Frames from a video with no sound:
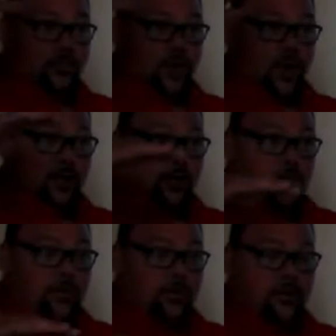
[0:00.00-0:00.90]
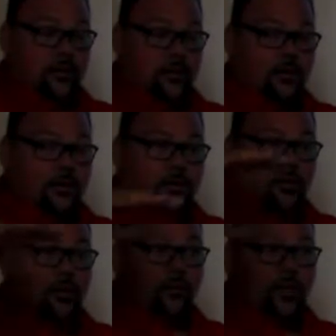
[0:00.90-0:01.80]
right?
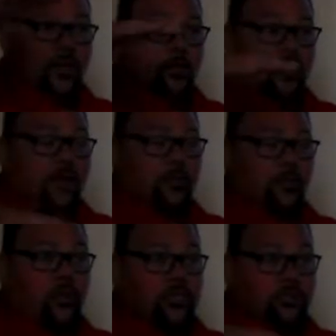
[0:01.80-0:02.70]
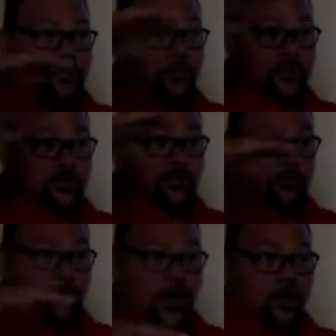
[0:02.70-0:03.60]
You have to equalize the pressure between the
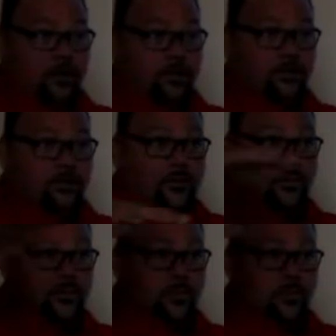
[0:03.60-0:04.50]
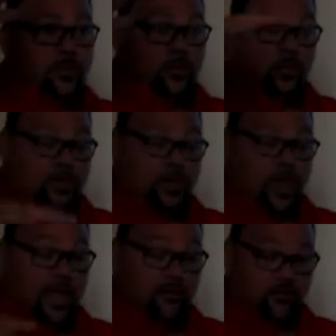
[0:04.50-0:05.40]
two, correct? Between what you
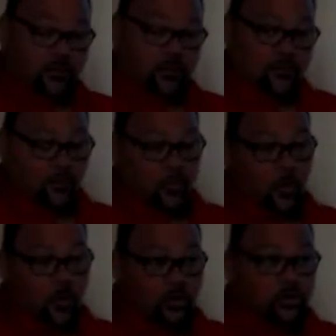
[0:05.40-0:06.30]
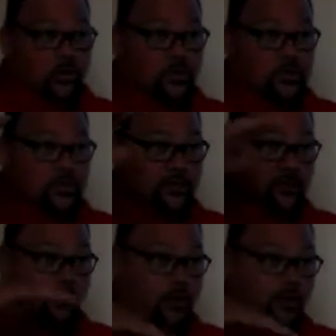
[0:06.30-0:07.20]
have from your water source
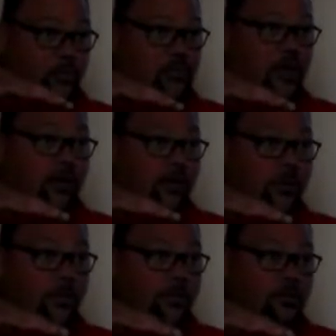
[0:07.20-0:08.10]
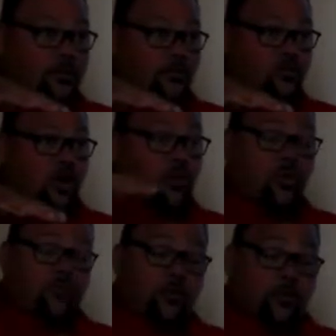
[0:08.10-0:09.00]
and what you have coming into your truck,
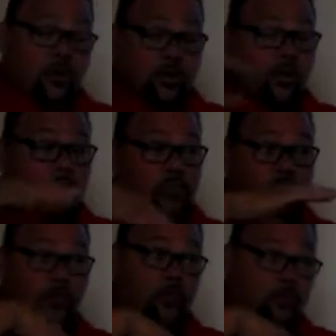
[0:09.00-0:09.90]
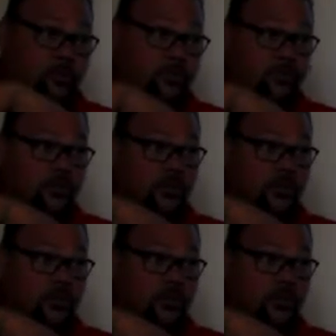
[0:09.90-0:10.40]
or if you're doing multiple pools,